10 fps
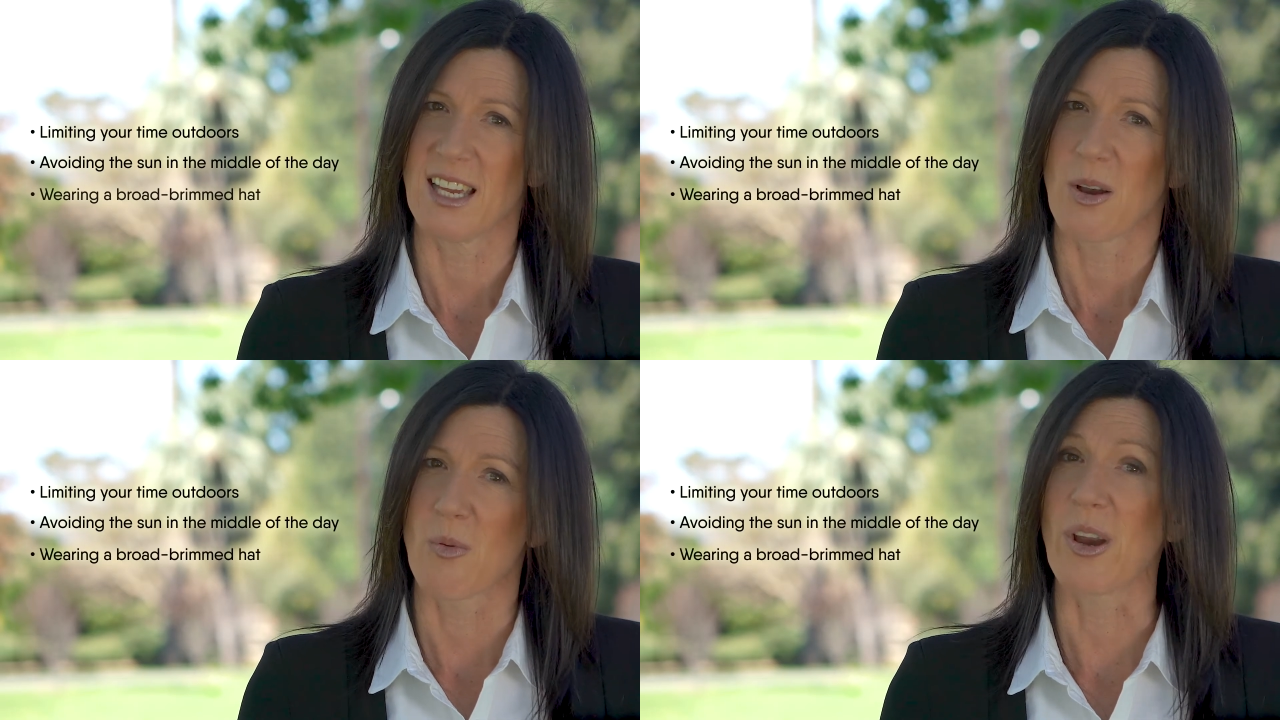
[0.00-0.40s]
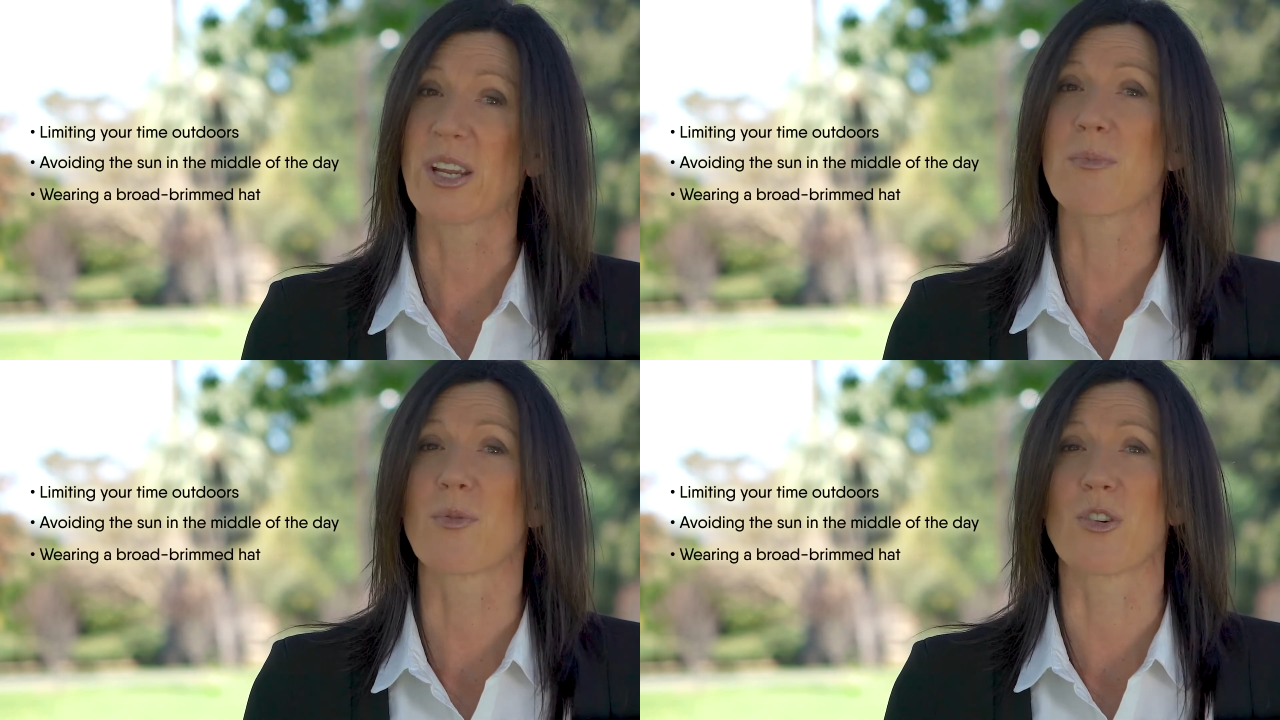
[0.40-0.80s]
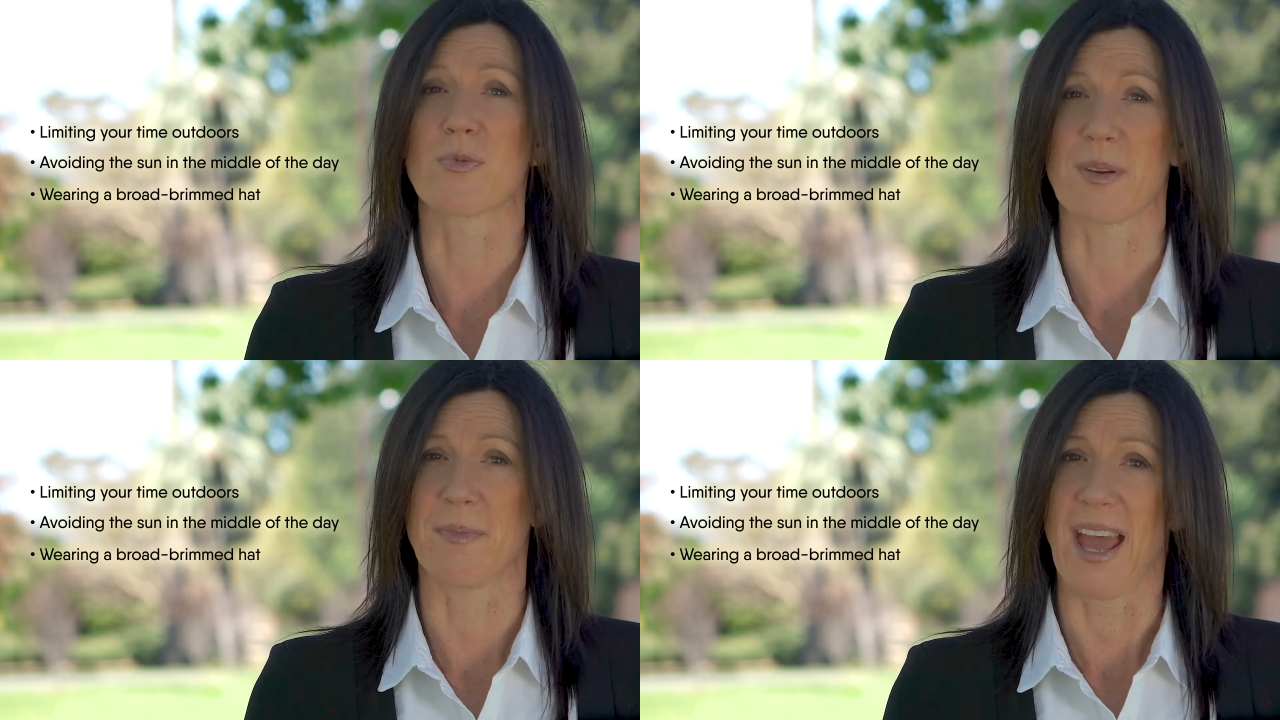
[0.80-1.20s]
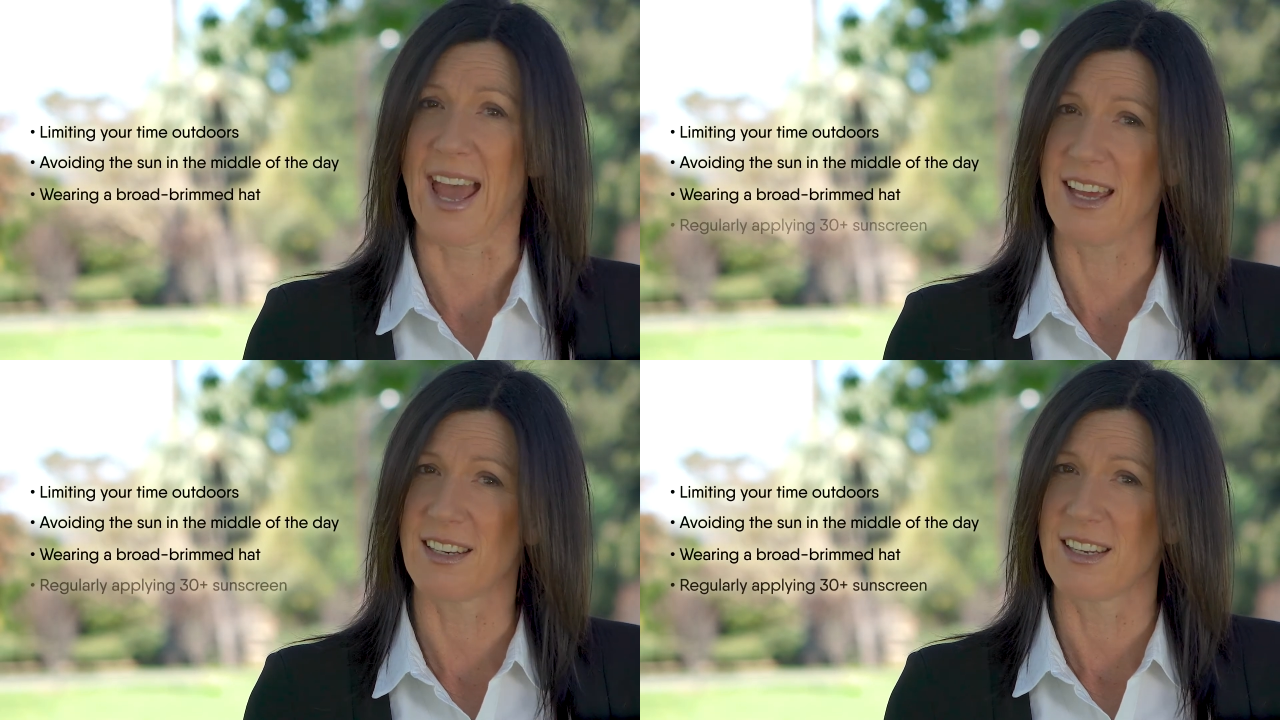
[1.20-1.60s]
wearing a broad-brimmed
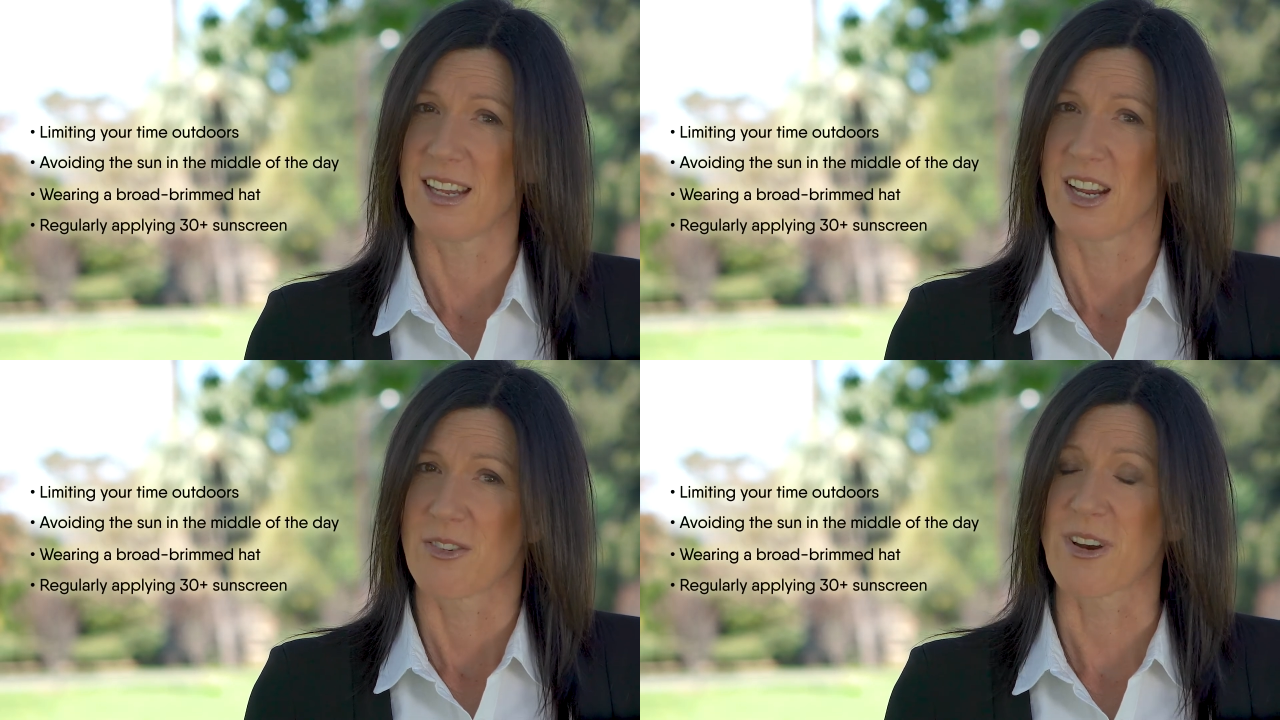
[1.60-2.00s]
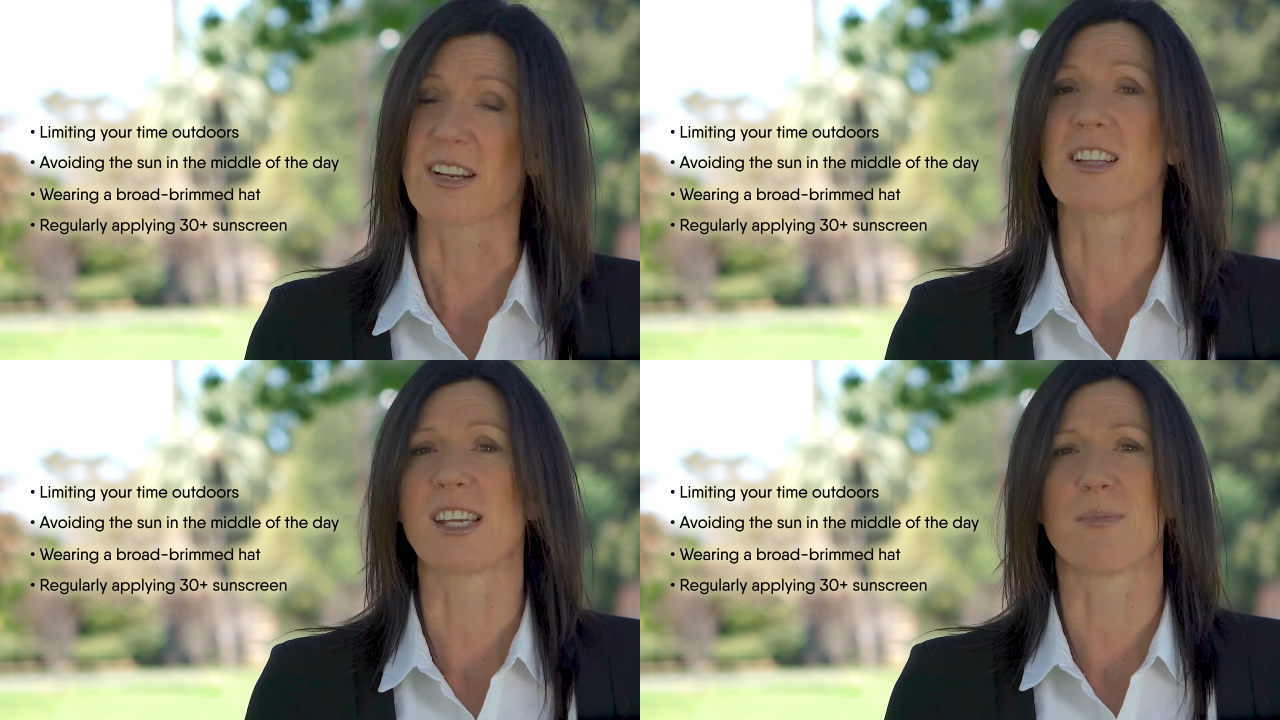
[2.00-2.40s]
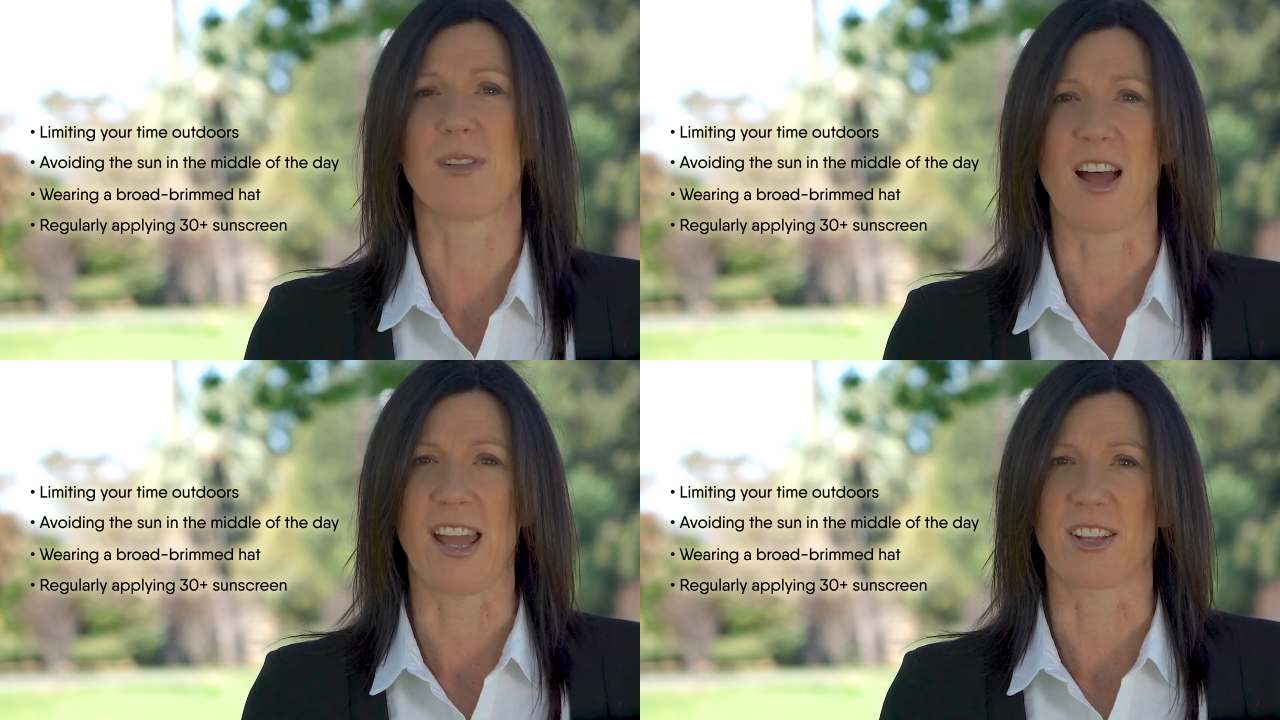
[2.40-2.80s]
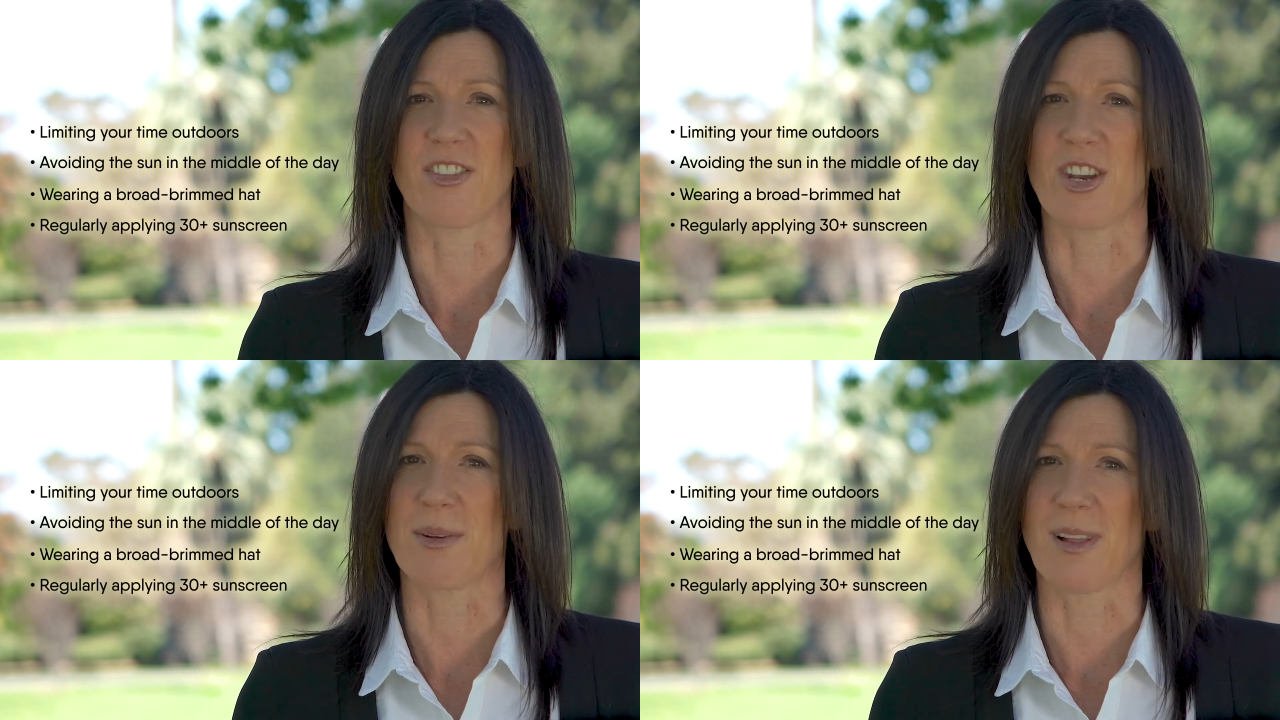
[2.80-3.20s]
hat, regularly applying 30+